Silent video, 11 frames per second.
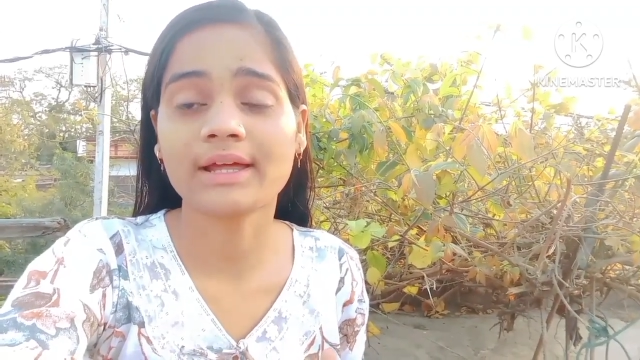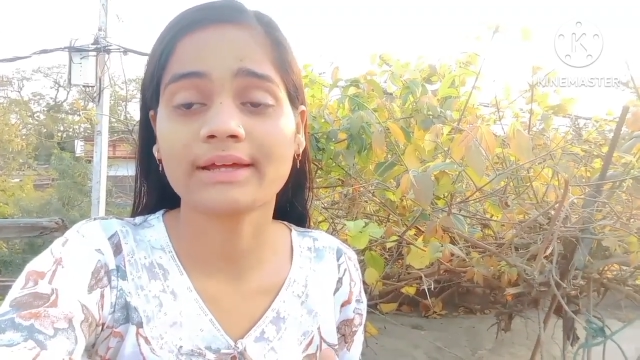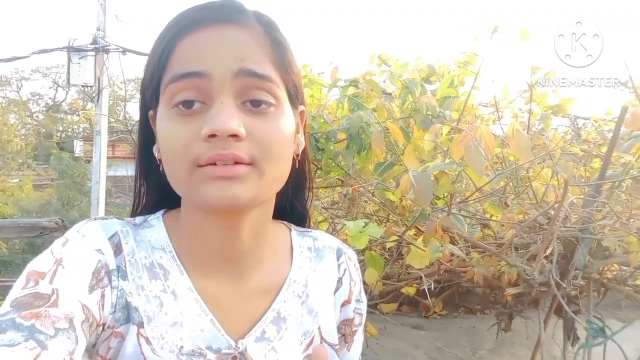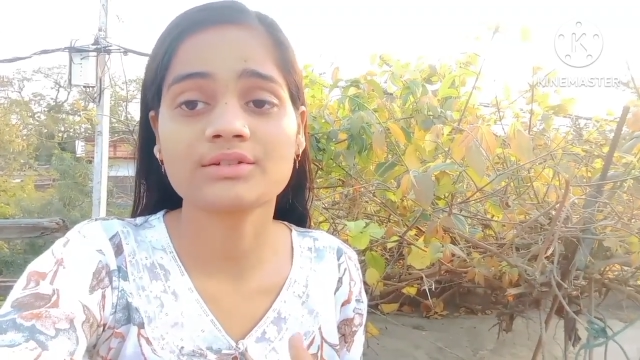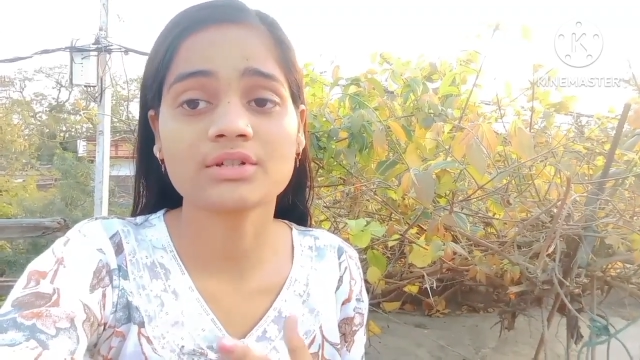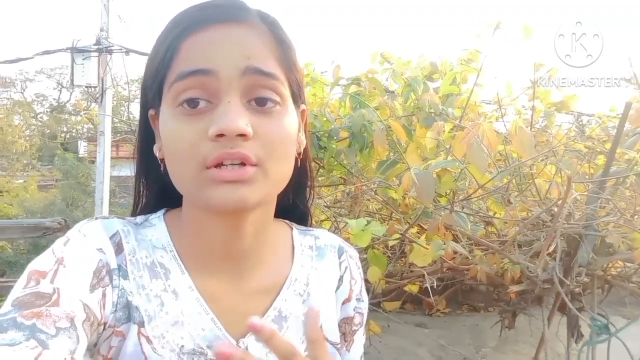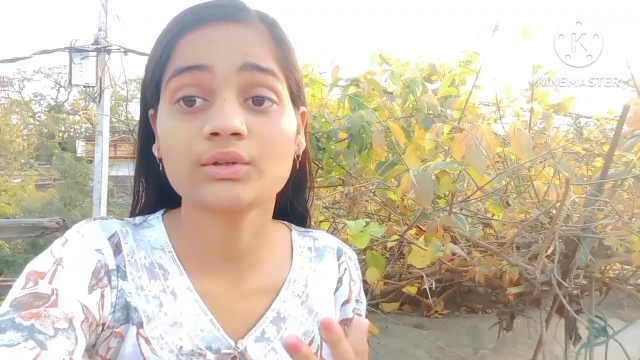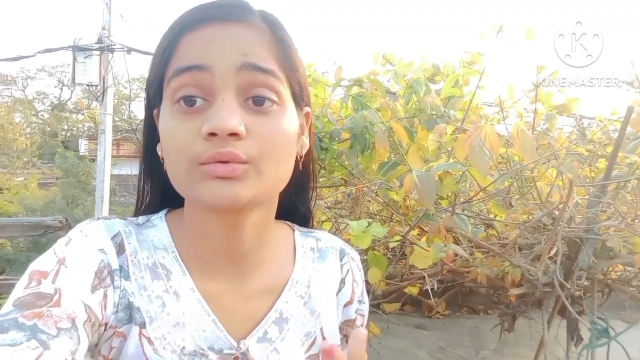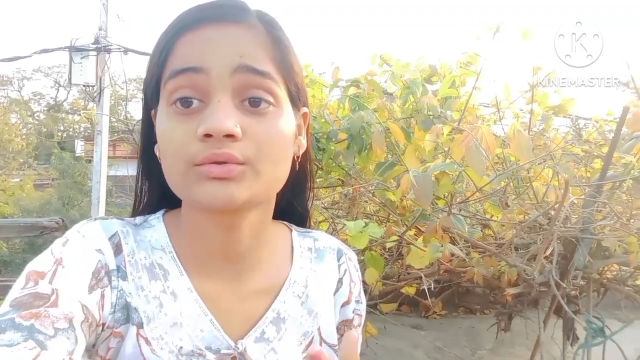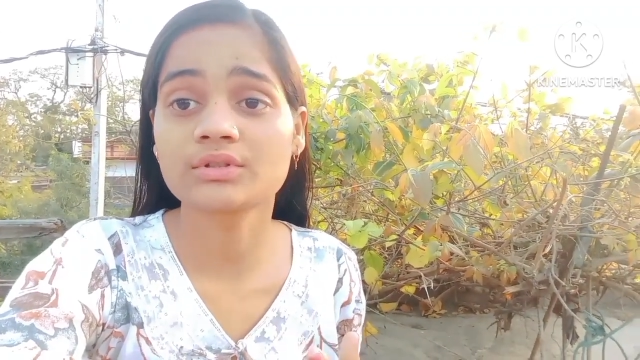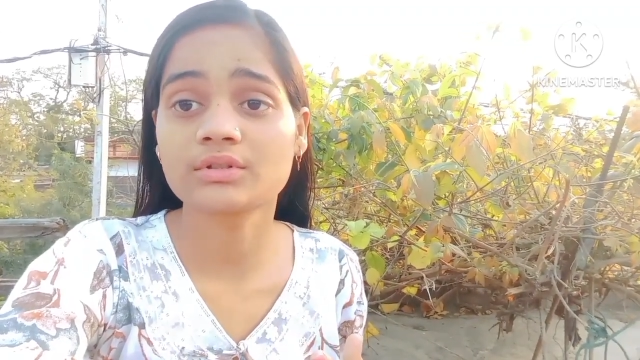like
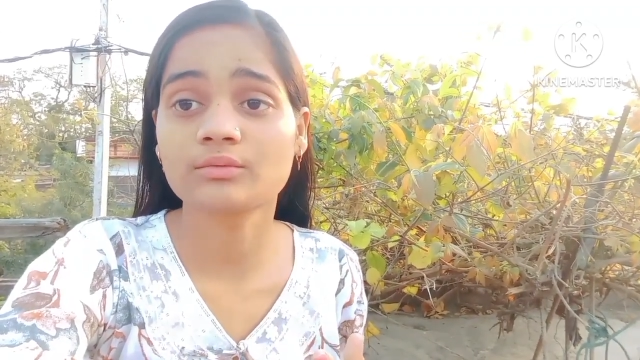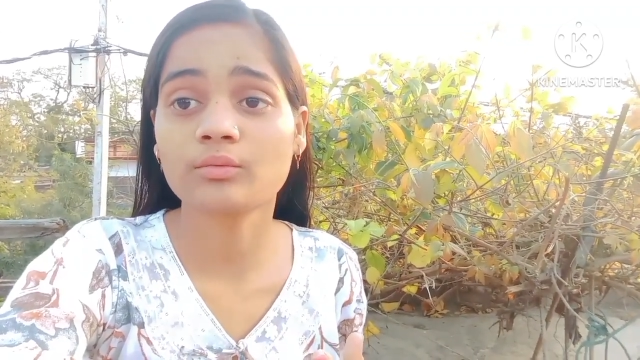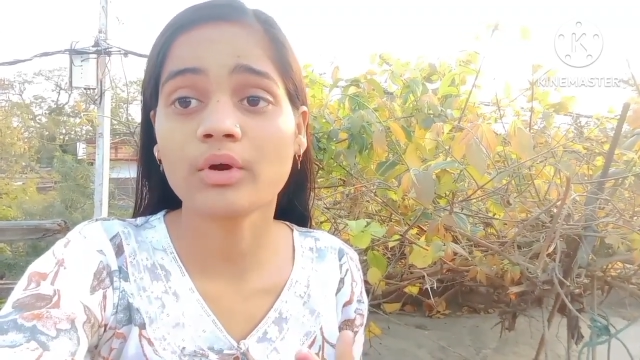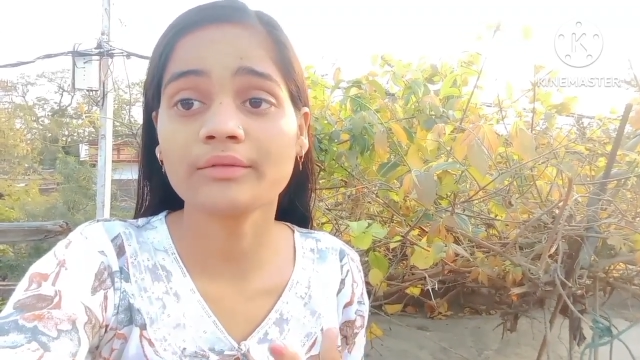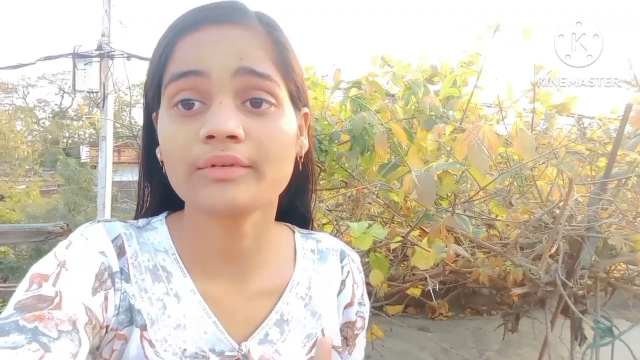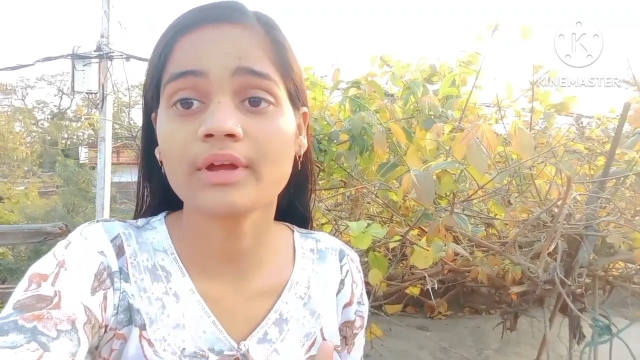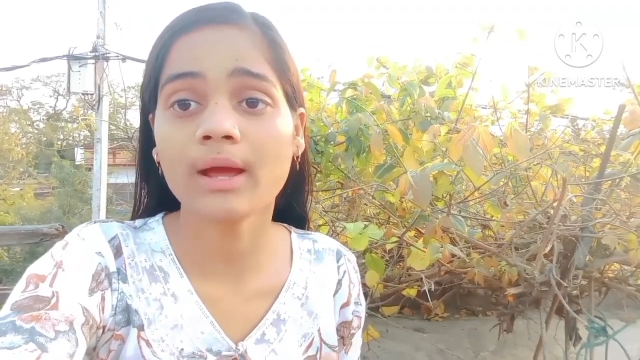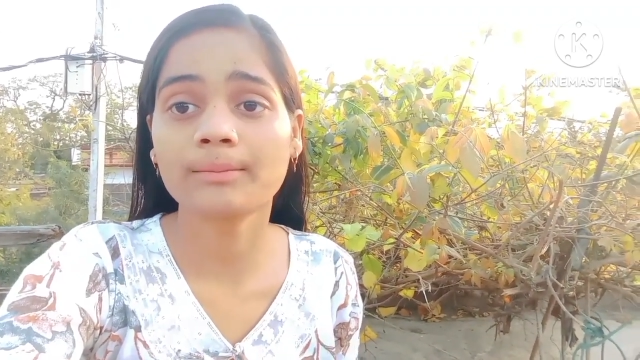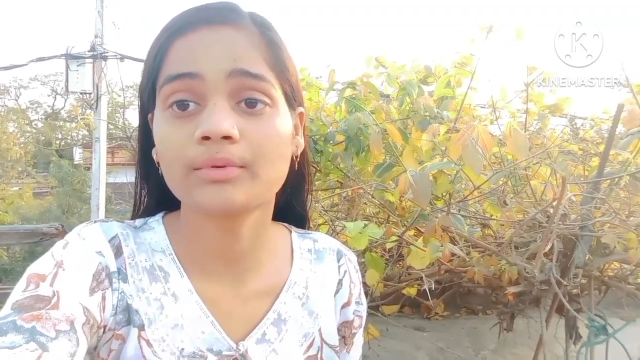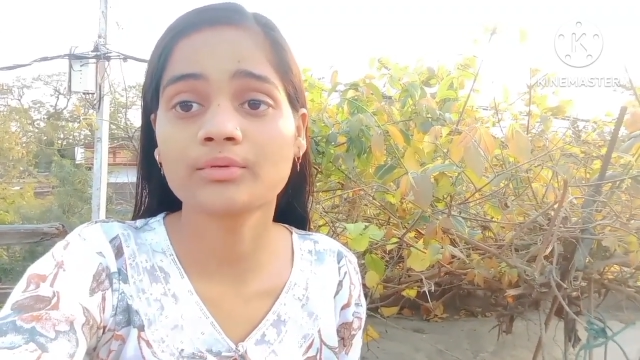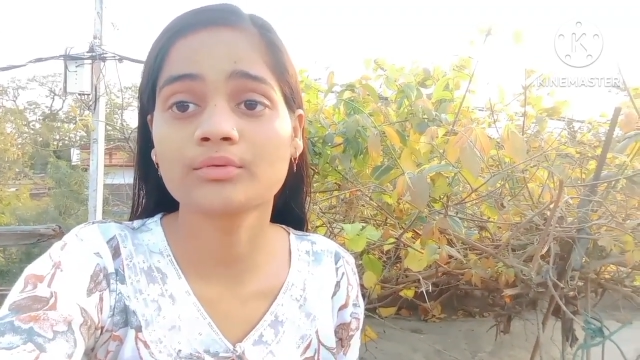daily routine, what we
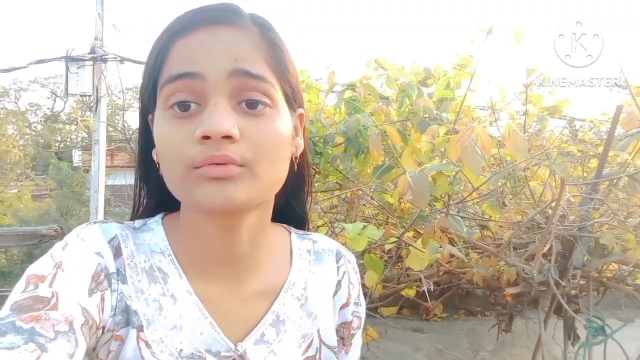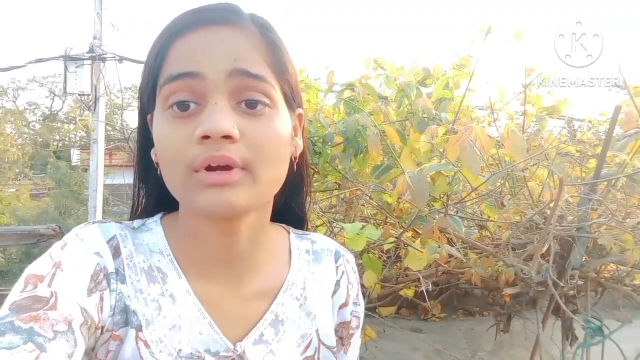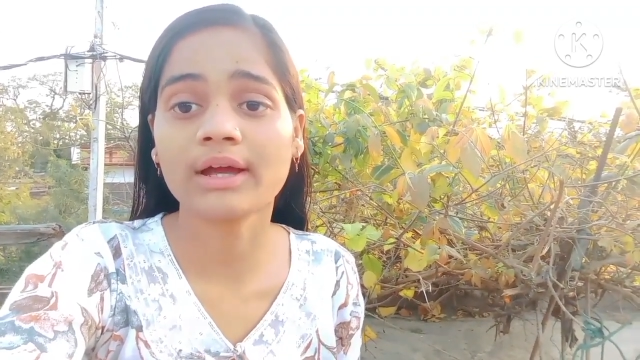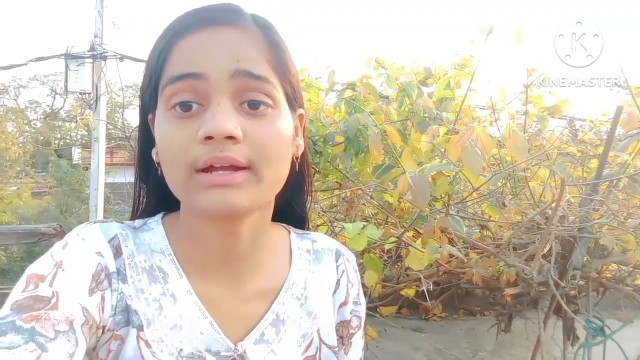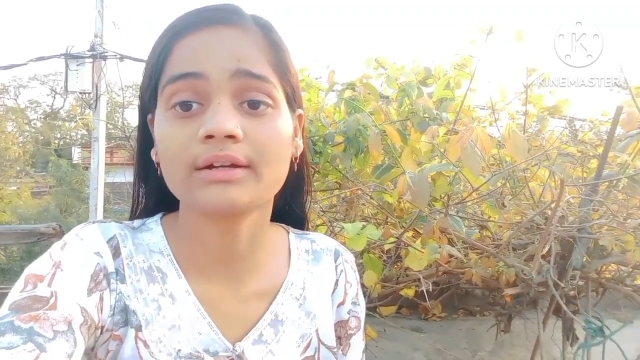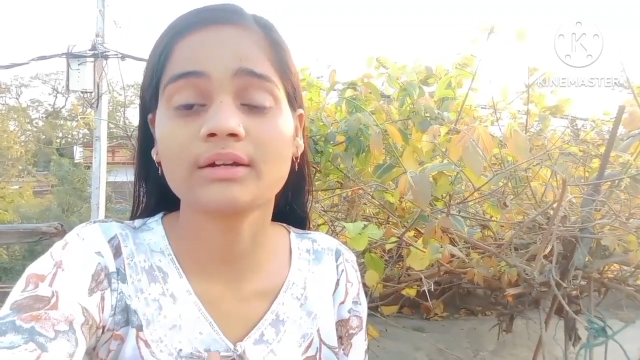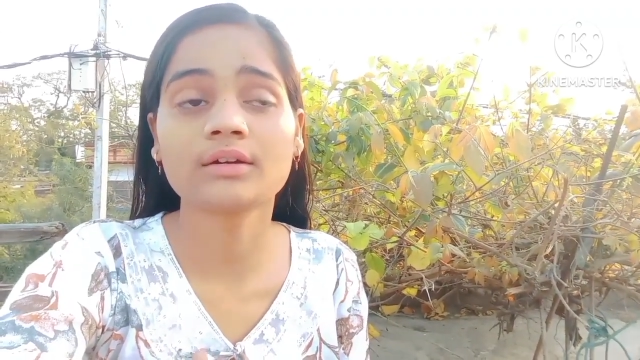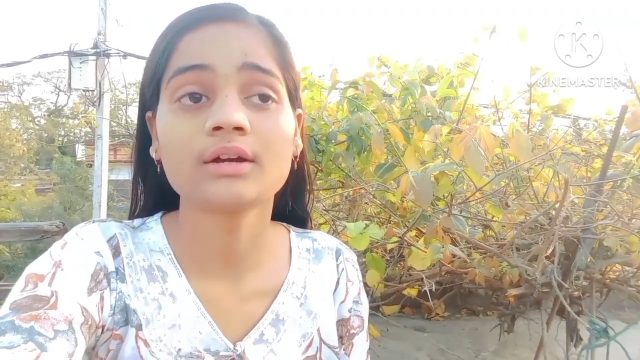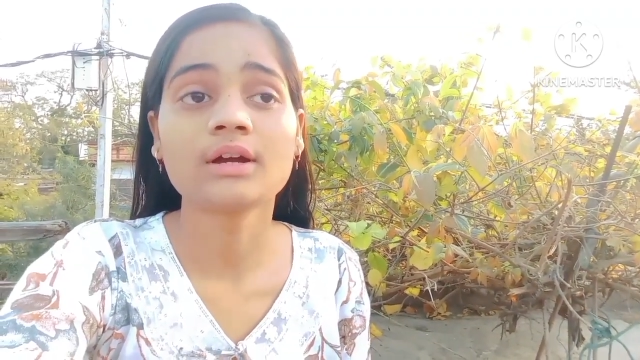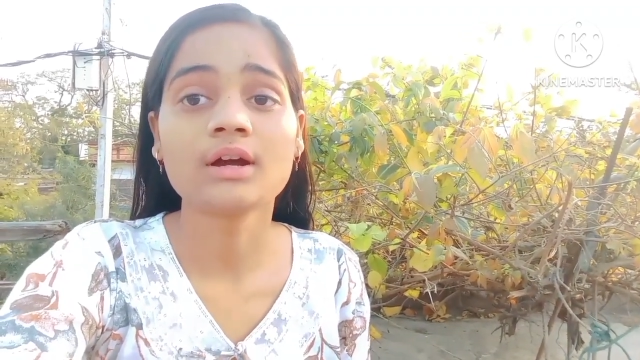have to do and